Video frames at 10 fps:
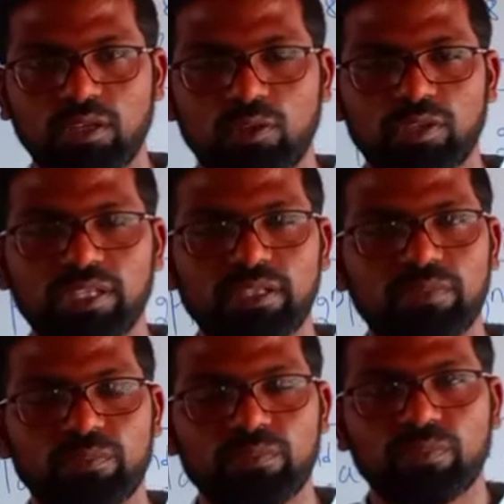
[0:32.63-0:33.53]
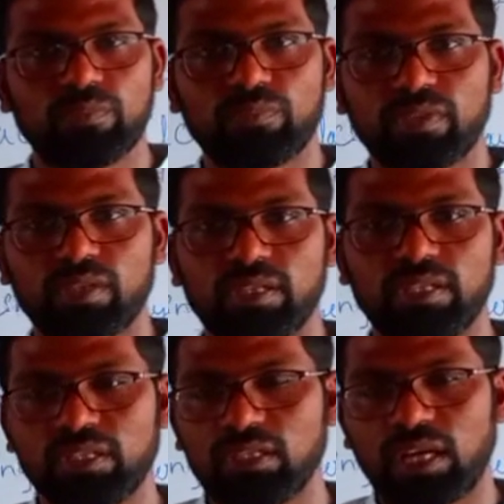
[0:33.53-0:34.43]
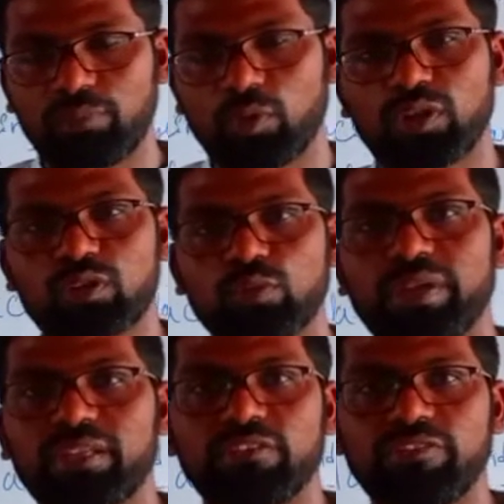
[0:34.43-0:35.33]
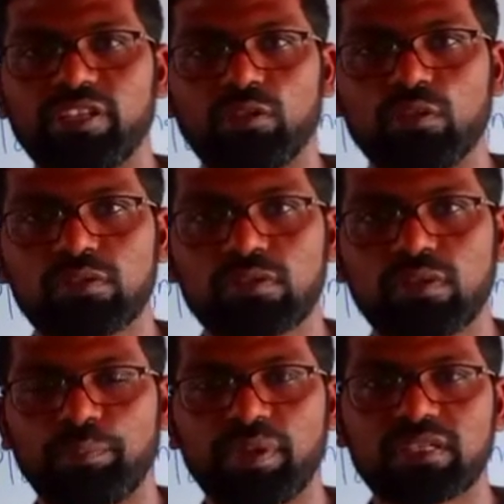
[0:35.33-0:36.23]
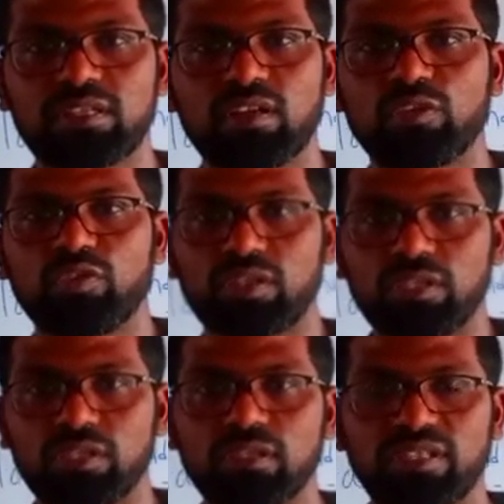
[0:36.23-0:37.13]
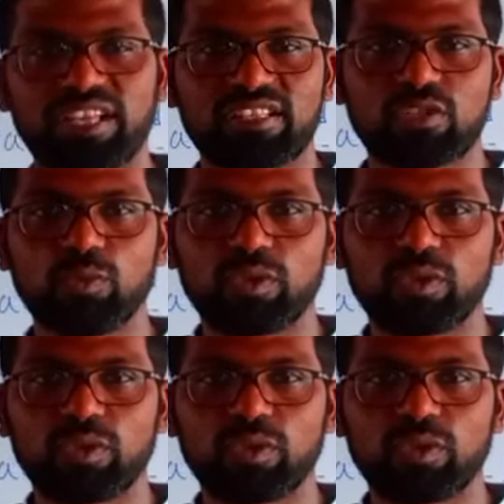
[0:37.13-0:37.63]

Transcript: Okay. Here I am going to make the videos based on your textbook,